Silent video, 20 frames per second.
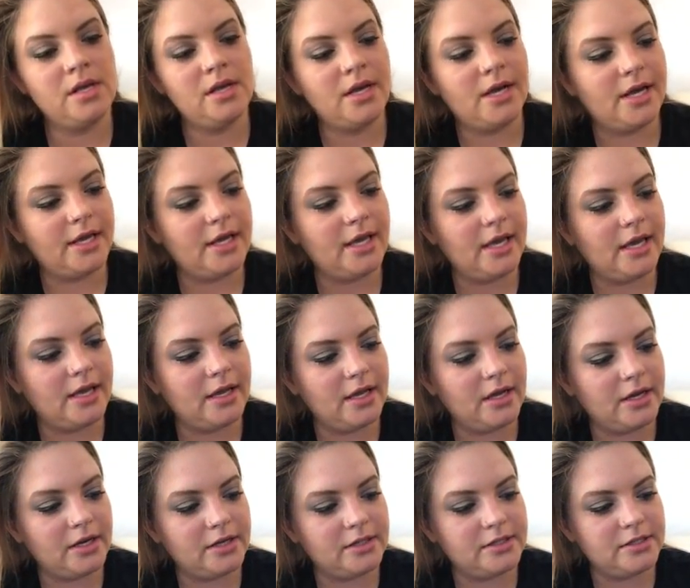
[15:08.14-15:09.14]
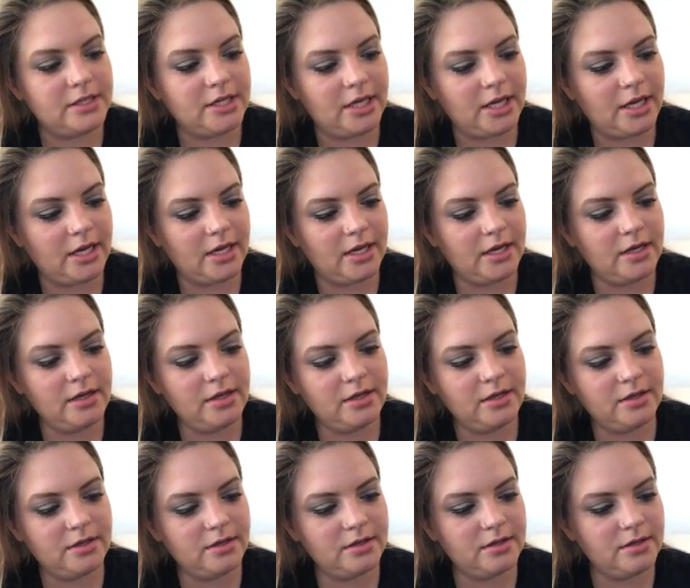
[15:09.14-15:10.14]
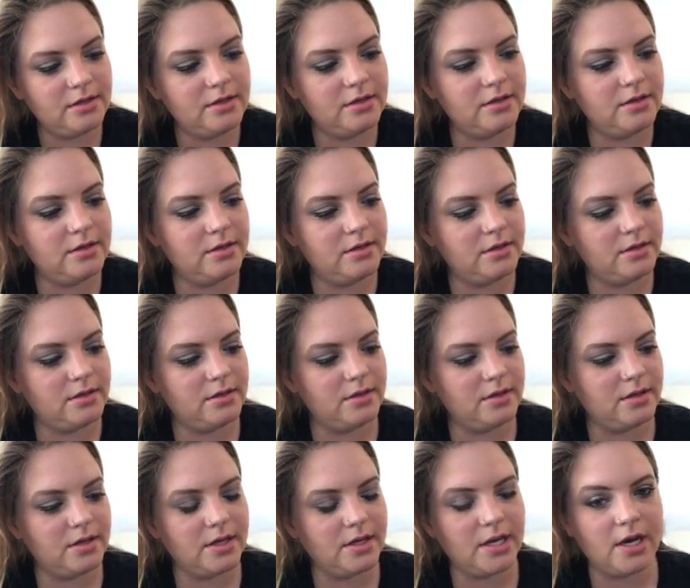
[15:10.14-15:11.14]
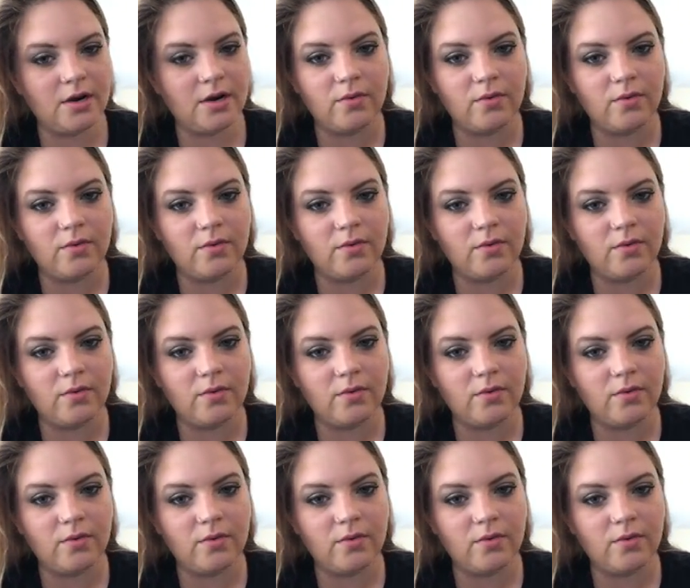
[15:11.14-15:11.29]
I can't guarantee how